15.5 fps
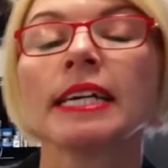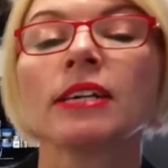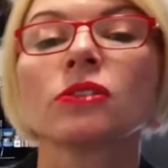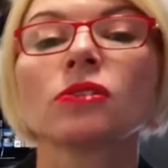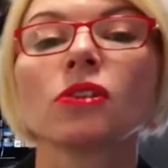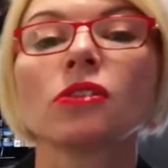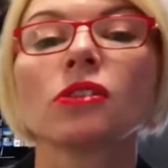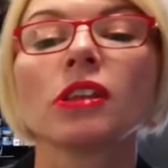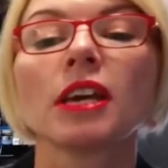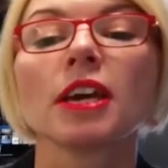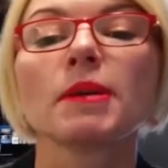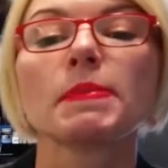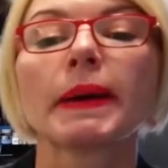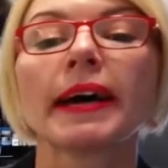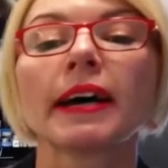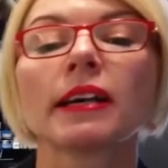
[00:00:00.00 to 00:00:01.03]
So think
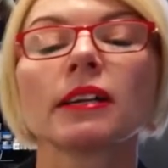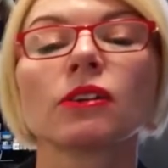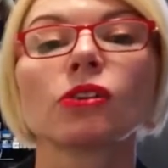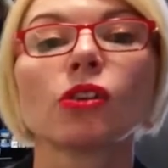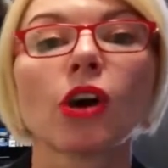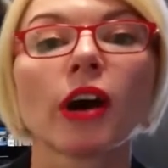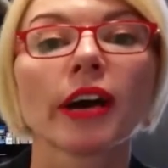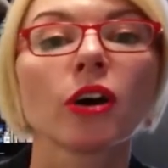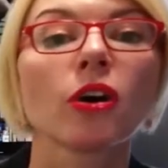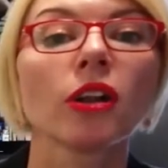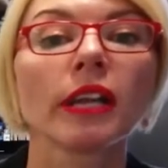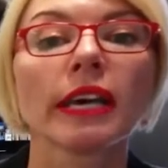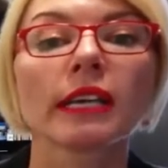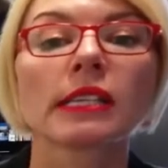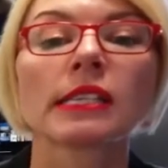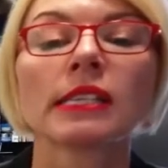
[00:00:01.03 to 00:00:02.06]
about
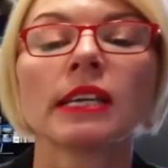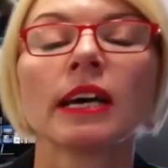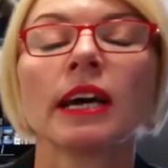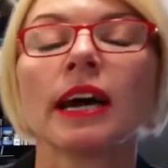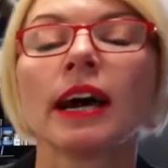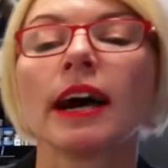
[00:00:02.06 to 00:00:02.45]
glycolics.